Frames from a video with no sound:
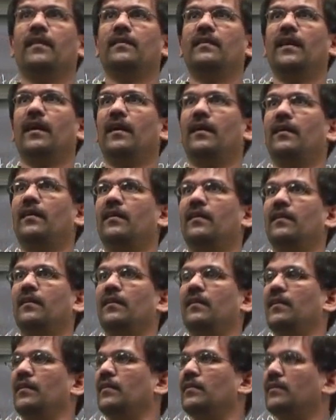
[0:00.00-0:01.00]
then
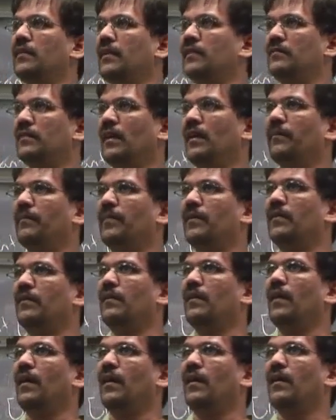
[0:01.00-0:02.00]
things
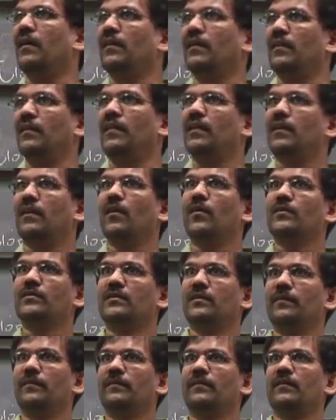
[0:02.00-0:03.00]
happen and it
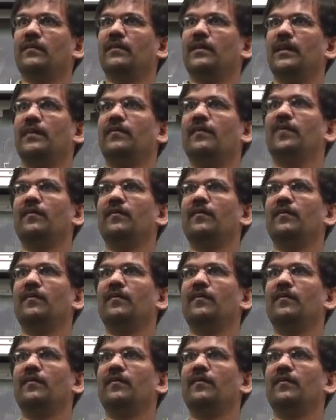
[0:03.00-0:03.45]
loads them, right?